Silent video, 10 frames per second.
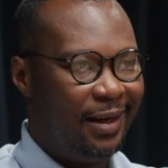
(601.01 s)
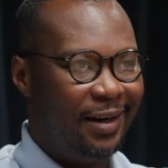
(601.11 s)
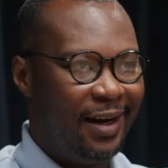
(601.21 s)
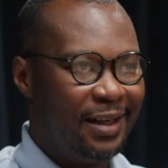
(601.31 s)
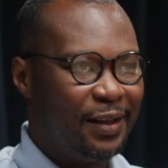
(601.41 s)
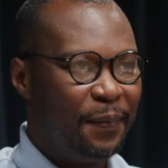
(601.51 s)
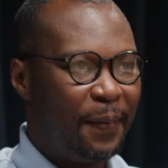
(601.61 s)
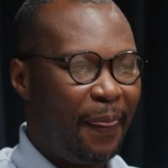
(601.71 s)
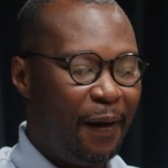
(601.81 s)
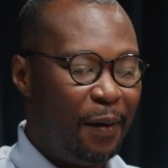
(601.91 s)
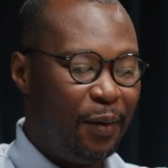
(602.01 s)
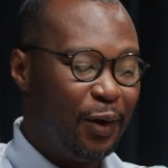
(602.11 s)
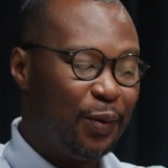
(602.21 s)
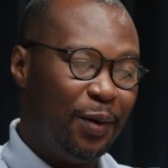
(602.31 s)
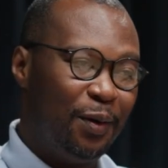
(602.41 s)
right?
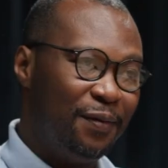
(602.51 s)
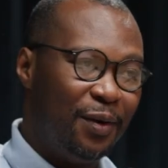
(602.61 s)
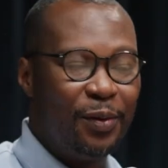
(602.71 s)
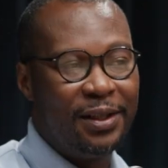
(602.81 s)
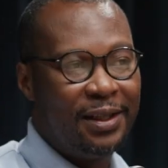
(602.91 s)
because we don't vote.